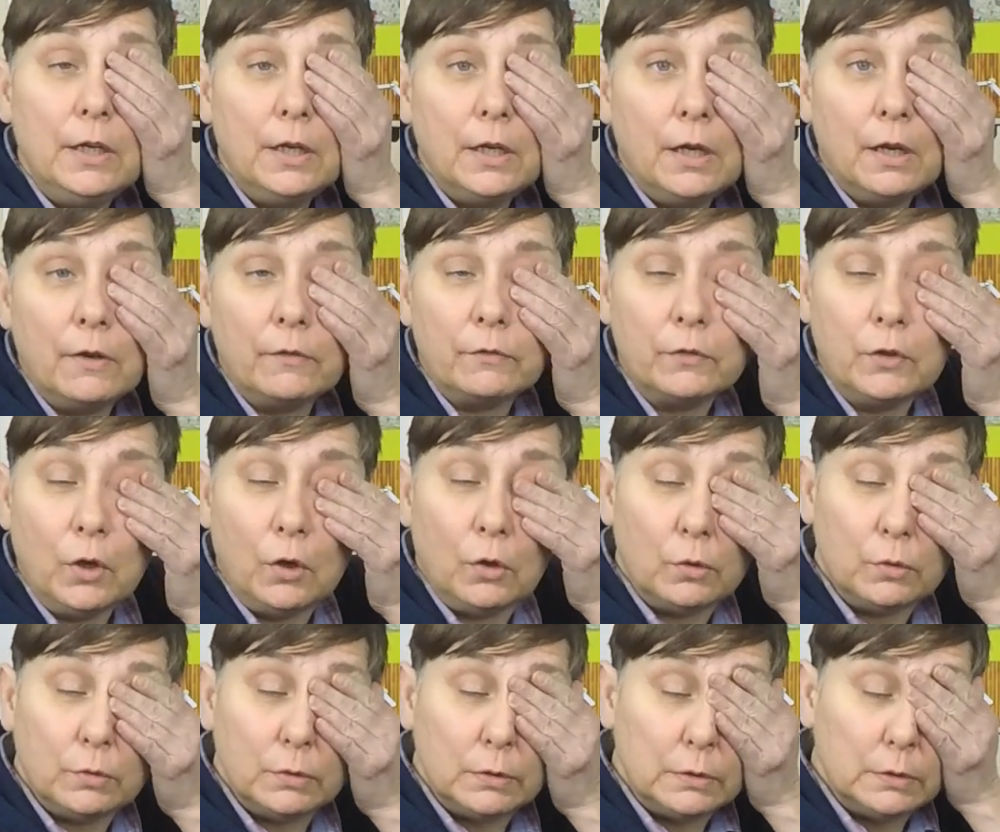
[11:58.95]
I've
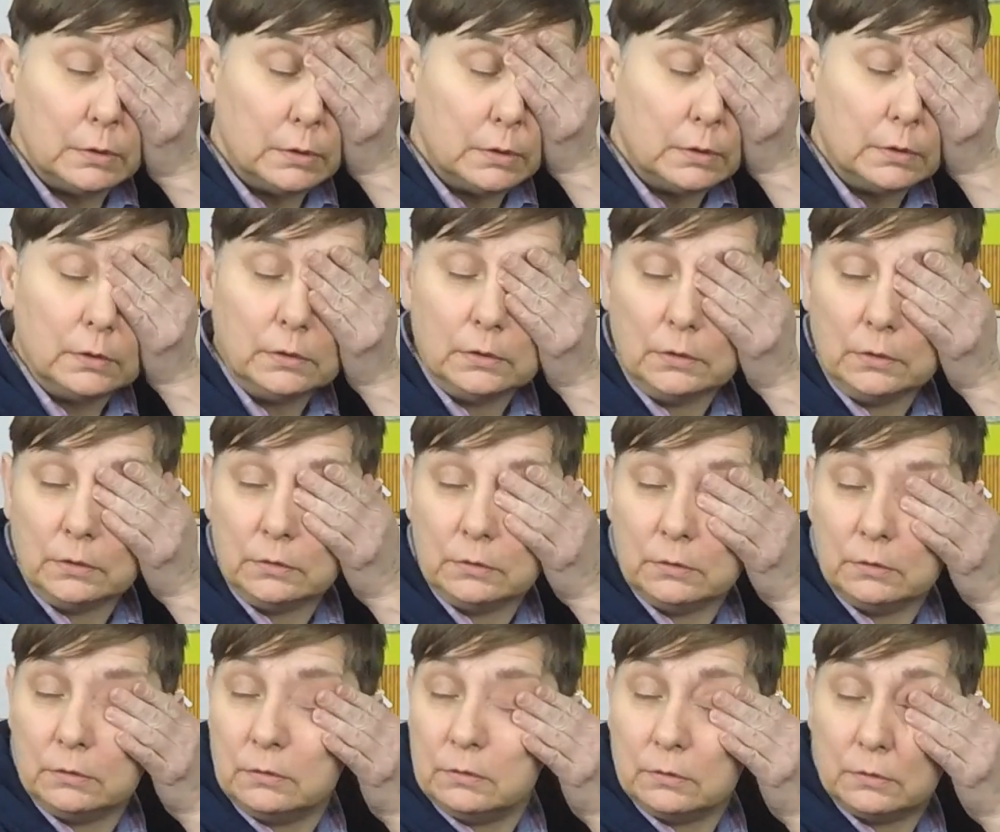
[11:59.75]
got
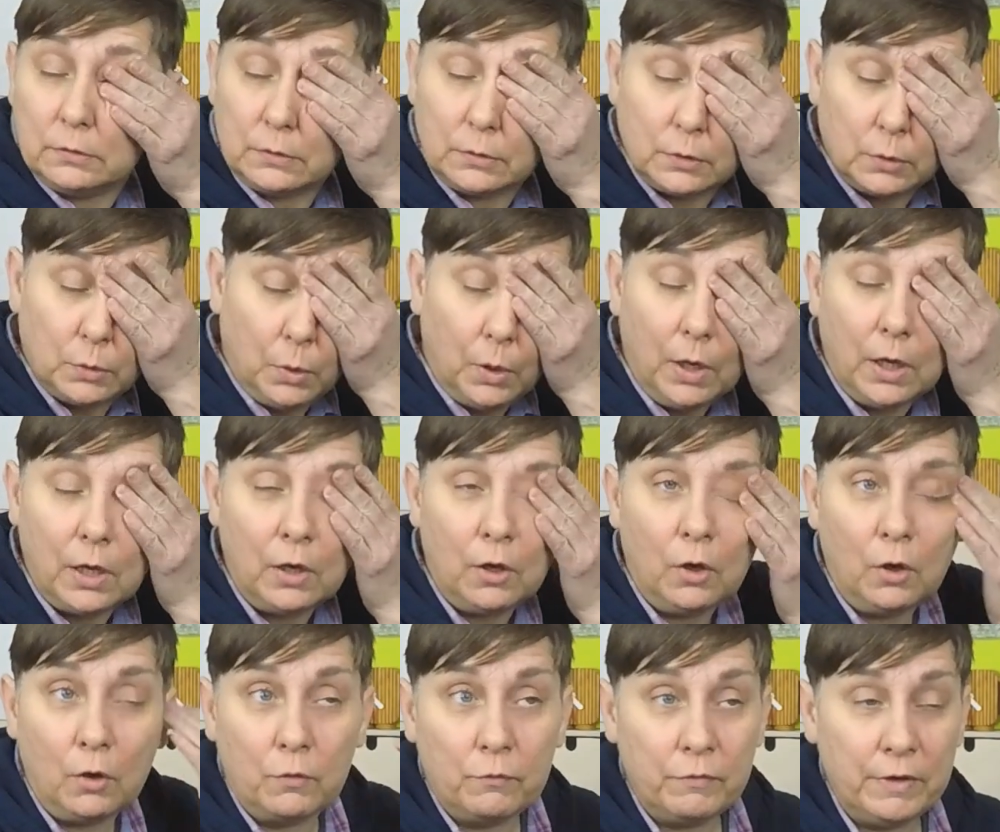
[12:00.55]
quite a
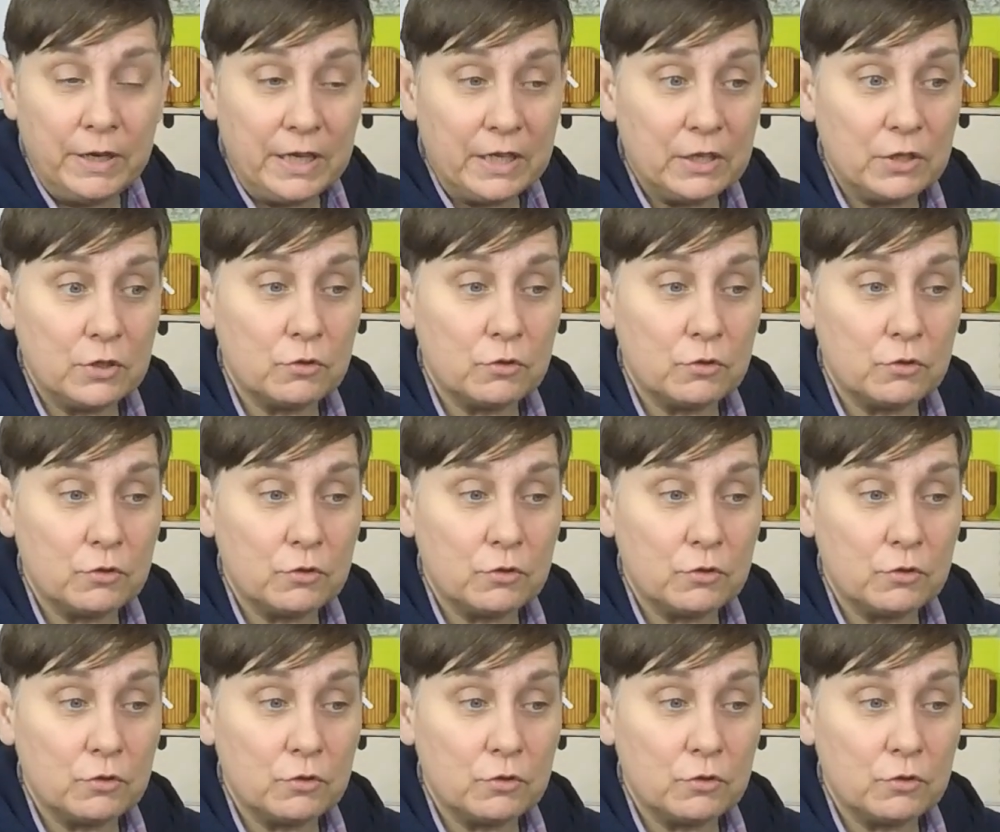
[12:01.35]
lot of rings